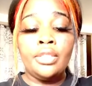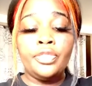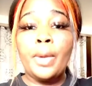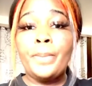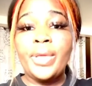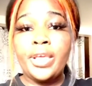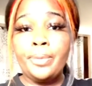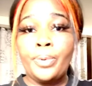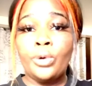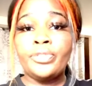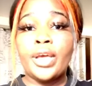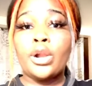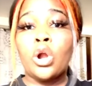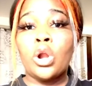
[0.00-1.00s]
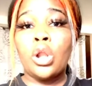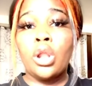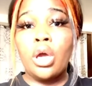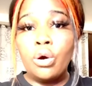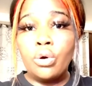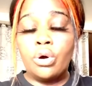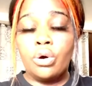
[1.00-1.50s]
the people that are
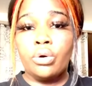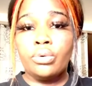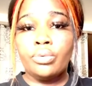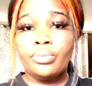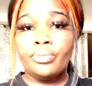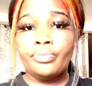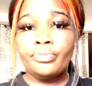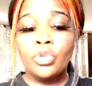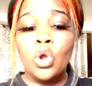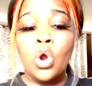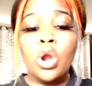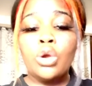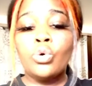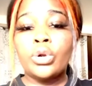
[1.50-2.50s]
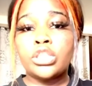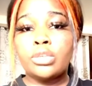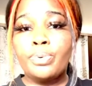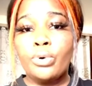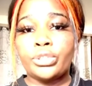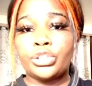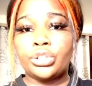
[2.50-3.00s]
local are going to
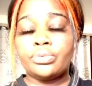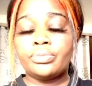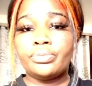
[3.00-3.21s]
support you.